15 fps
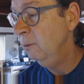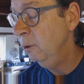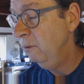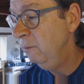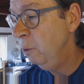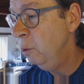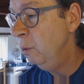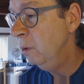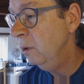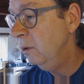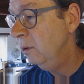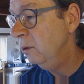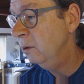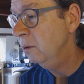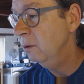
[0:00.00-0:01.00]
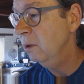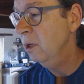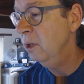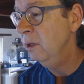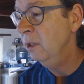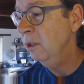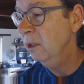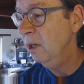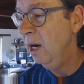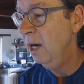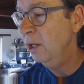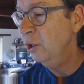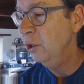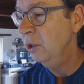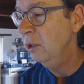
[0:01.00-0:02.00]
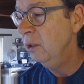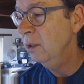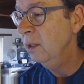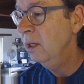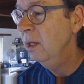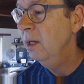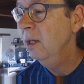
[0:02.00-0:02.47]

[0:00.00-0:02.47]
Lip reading: look forward to our interaction